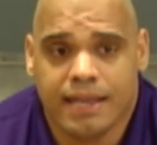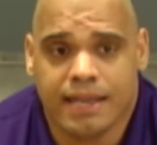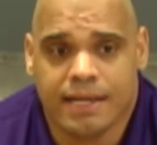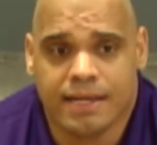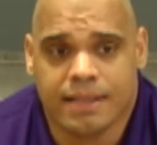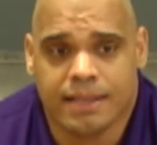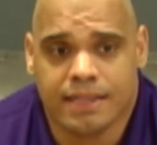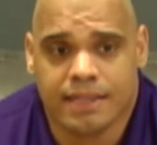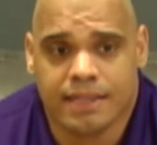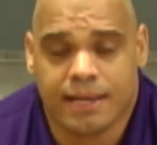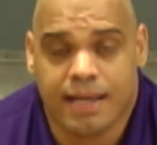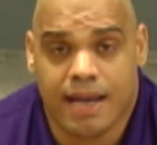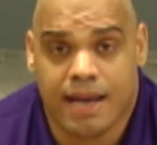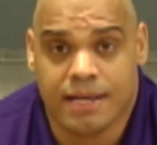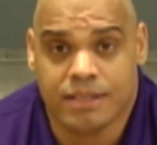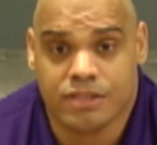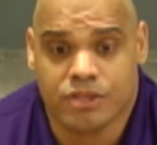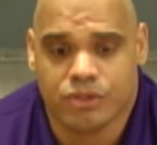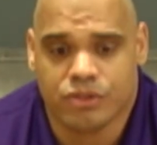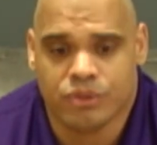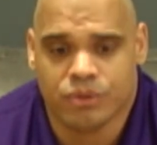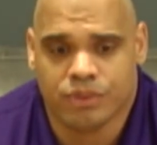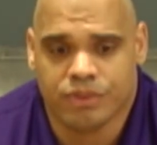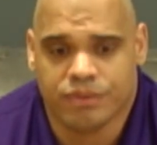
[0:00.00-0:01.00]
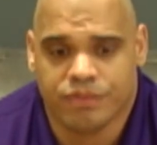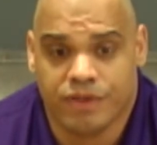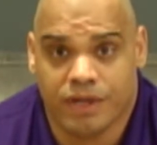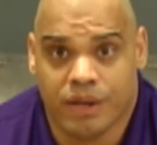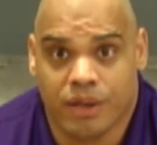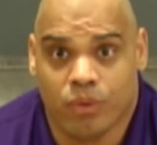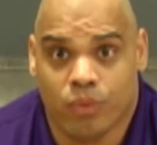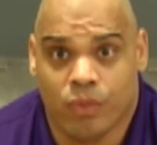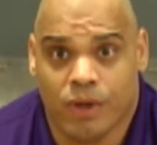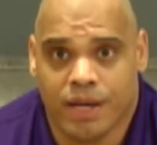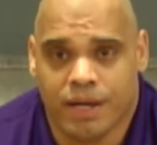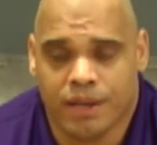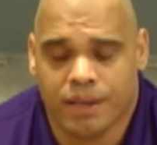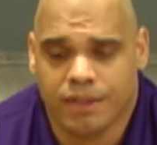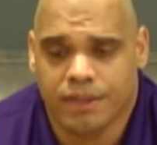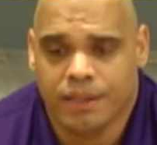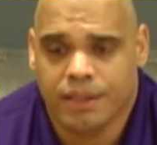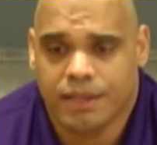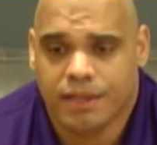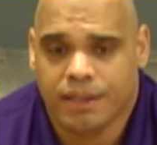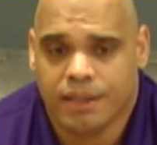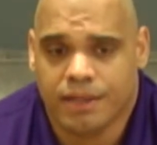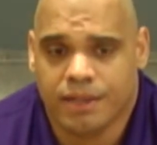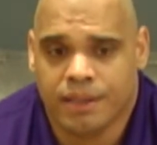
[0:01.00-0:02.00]
and the guys are doing very well,
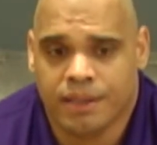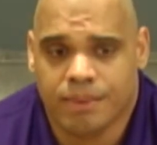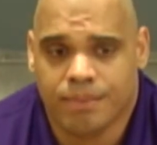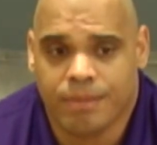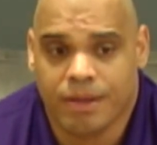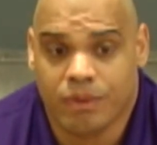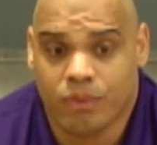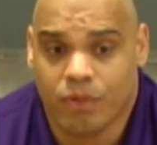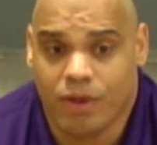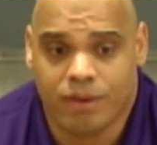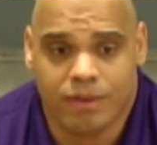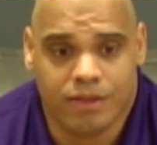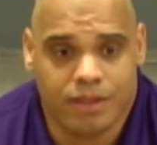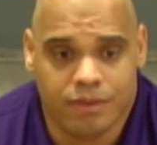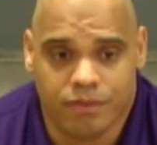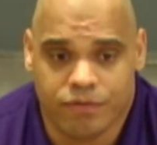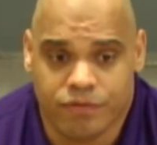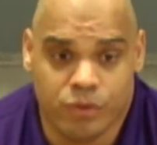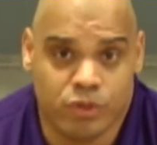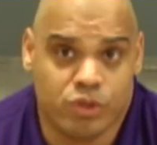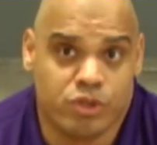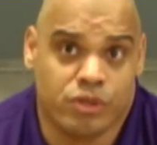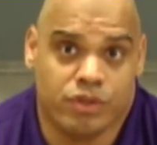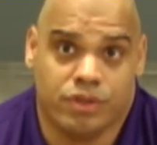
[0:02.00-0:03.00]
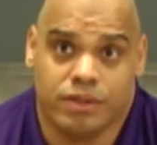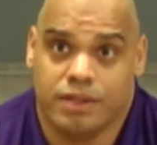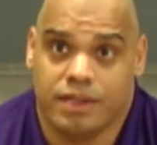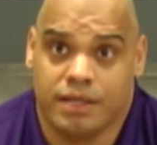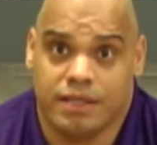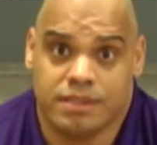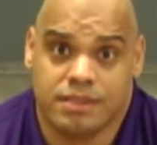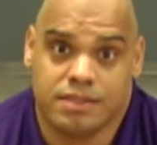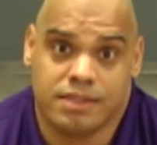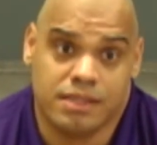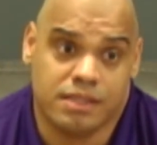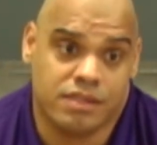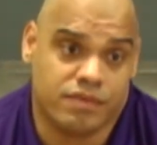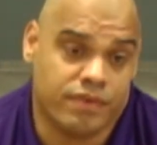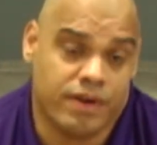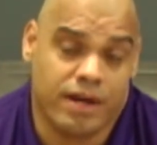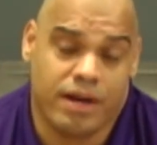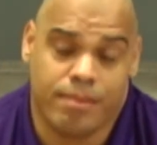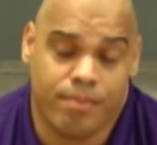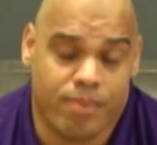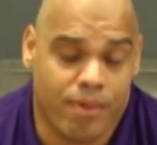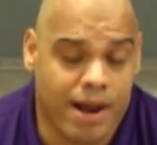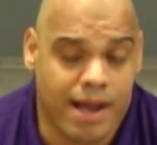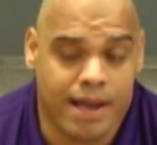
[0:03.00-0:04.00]
and the future is
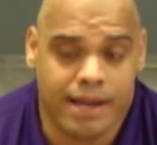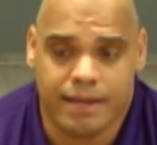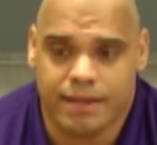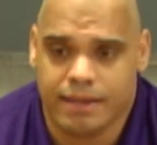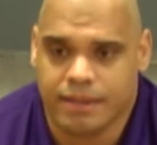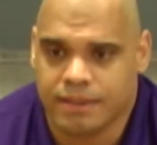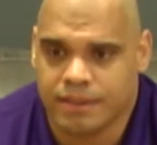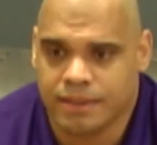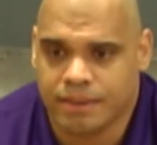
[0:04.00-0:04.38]
very bright.